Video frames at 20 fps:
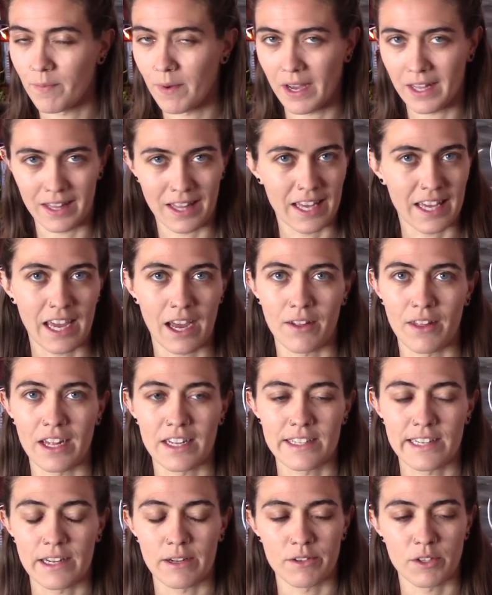I like how
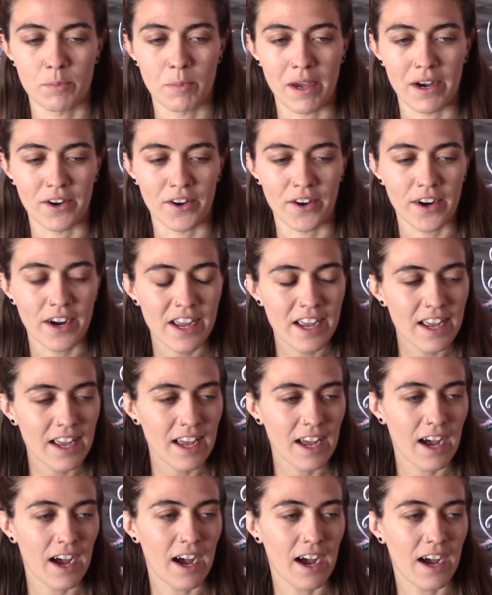that sounds better.
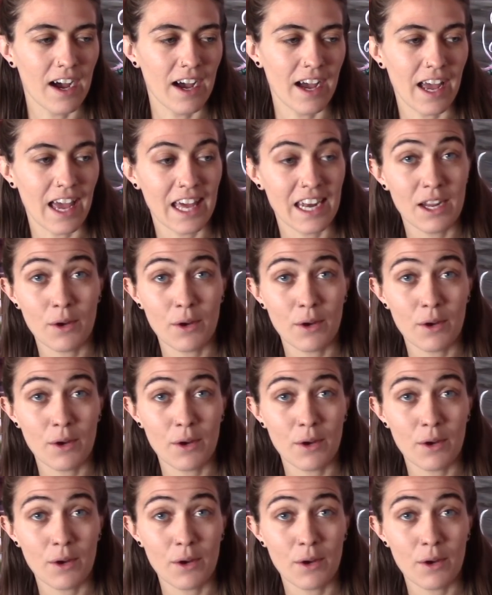And